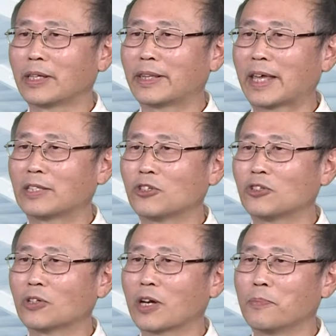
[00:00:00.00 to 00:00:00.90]
the
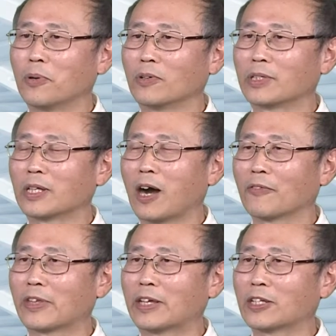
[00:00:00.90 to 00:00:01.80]
tangential component
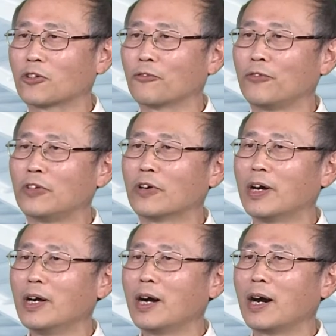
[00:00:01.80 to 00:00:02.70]
of the electric field
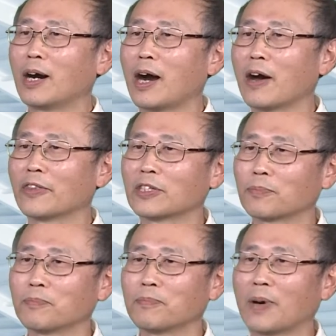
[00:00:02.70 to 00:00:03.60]
on
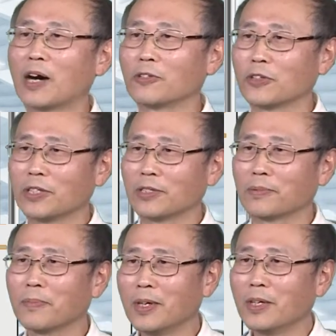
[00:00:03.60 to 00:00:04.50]
these
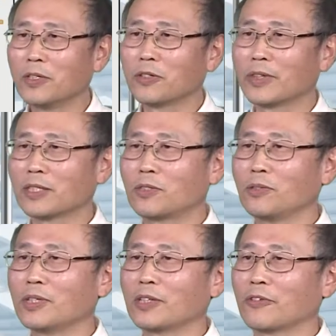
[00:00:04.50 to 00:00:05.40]
boundaries. So there's
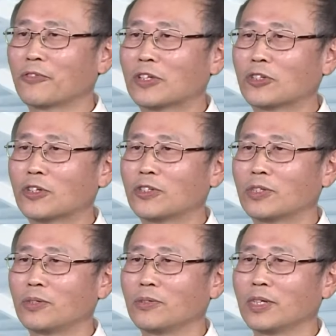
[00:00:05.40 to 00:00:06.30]
still the
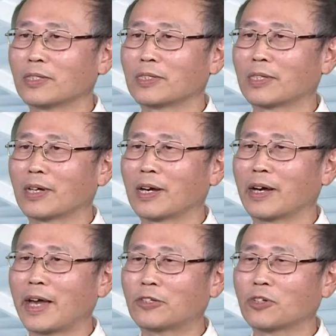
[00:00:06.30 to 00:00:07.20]
differentiation to this
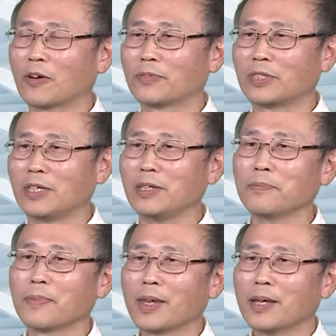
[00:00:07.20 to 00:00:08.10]
the H of
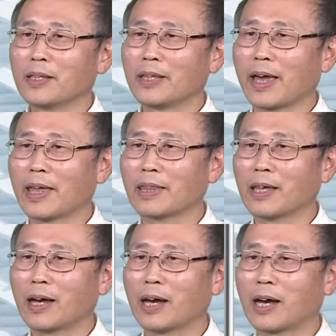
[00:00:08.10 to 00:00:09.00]
Z. Then
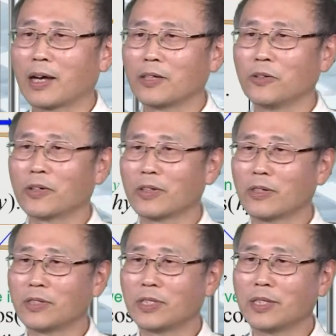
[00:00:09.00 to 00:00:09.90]
you're going
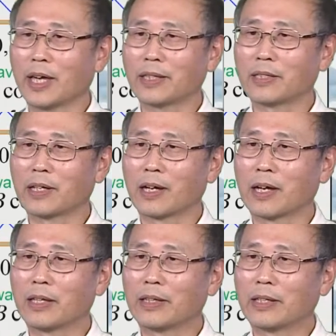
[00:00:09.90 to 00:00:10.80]
to see that
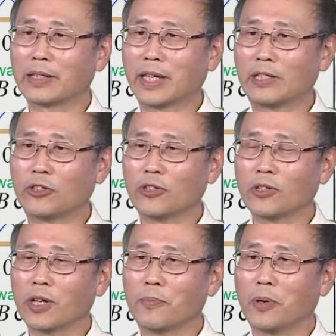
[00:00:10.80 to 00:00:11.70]
the
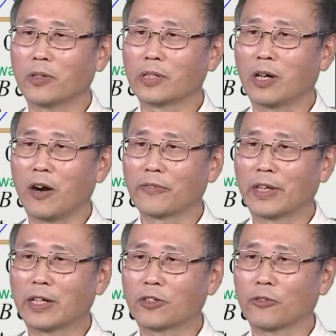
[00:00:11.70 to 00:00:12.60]
tangential component of
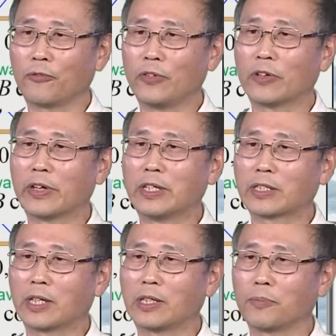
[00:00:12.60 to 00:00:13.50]
the electric field
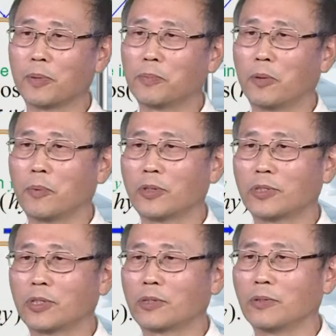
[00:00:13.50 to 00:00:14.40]
is going to be
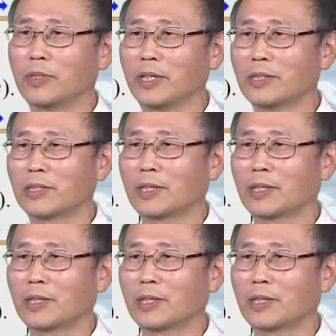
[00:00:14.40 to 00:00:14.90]
proportional to this